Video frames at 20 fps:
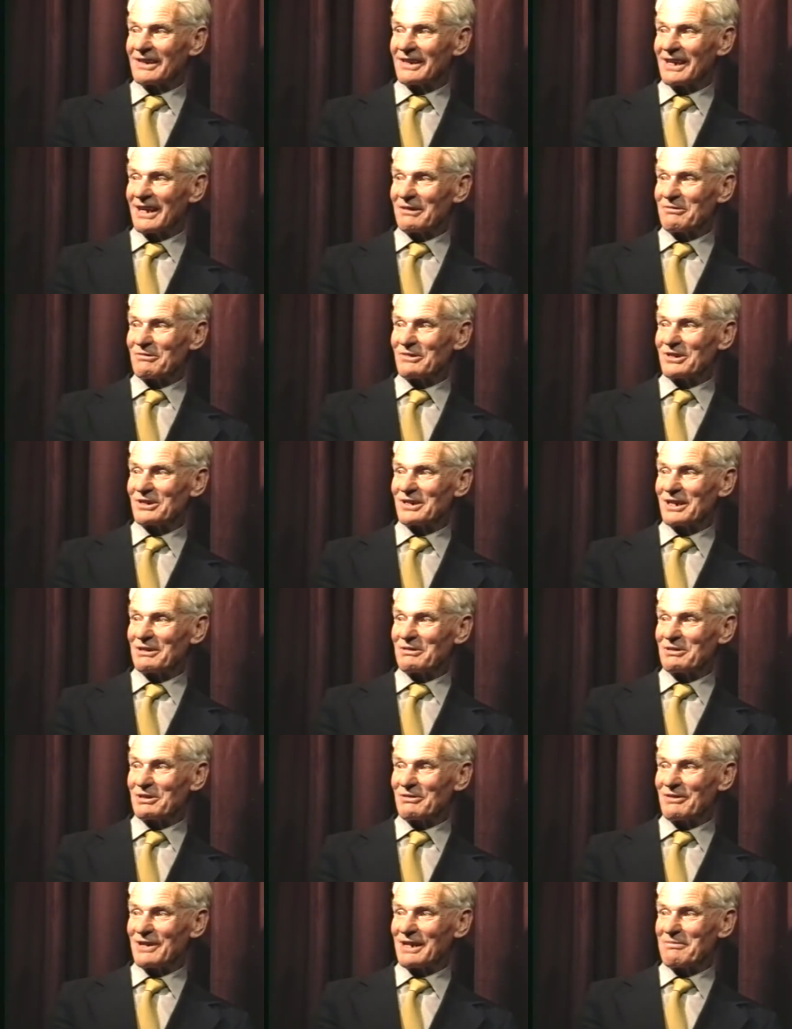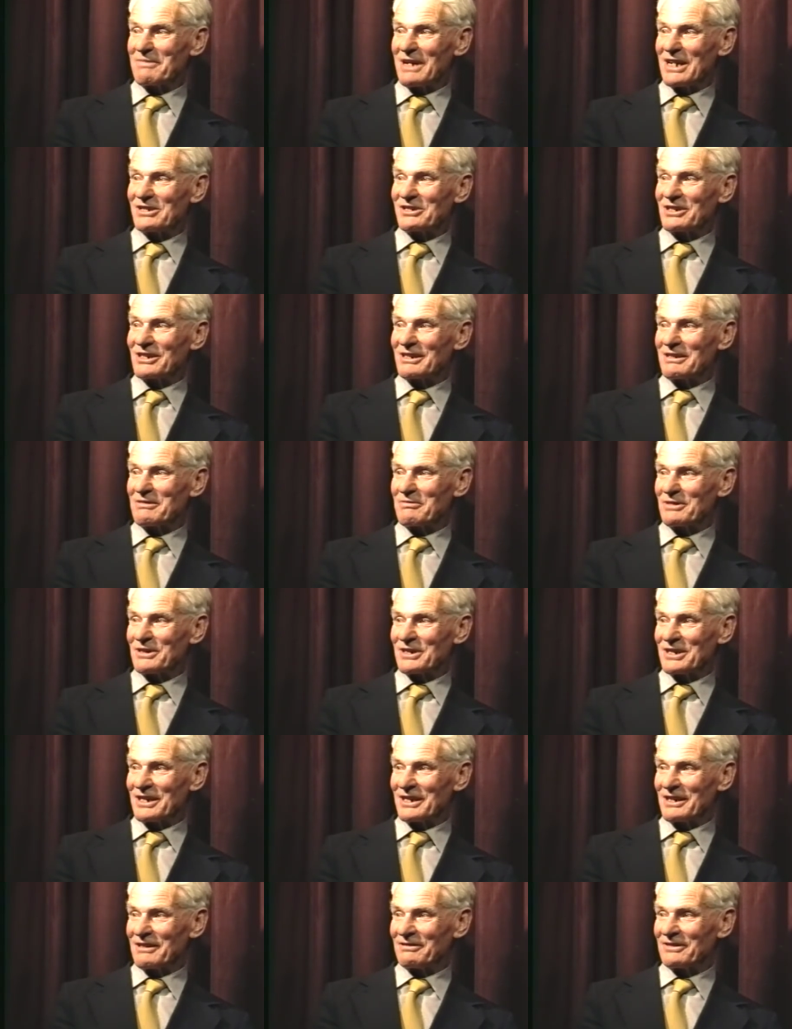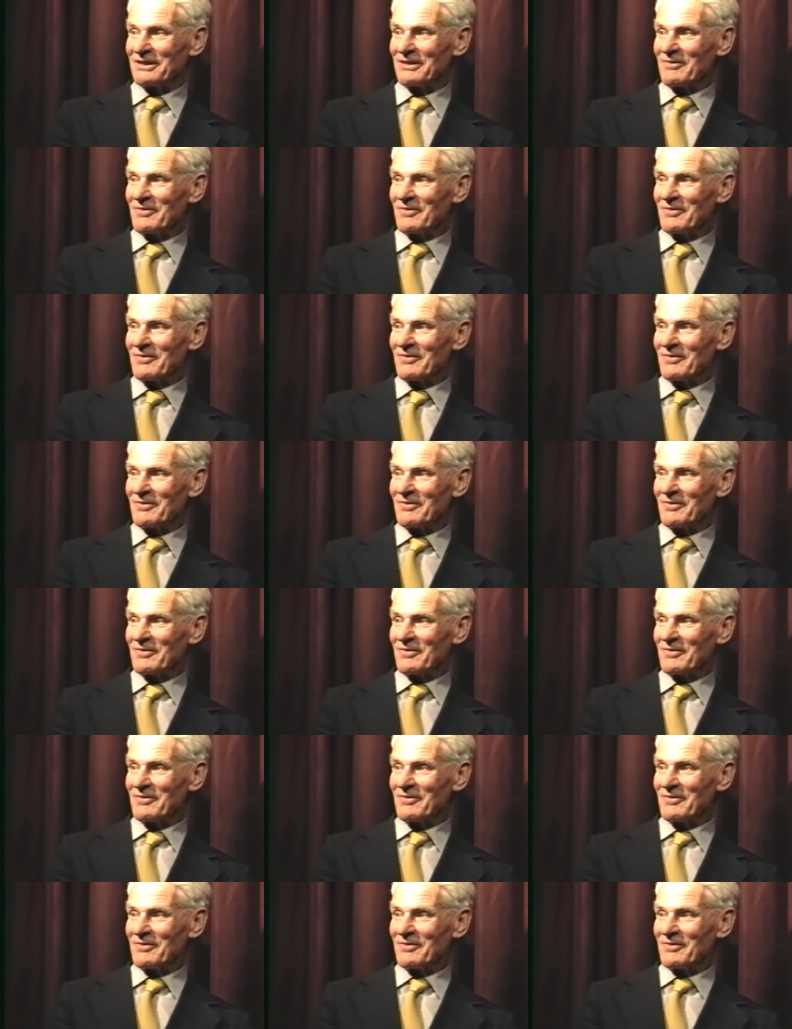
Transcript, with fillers: that was it was very masculine preserve.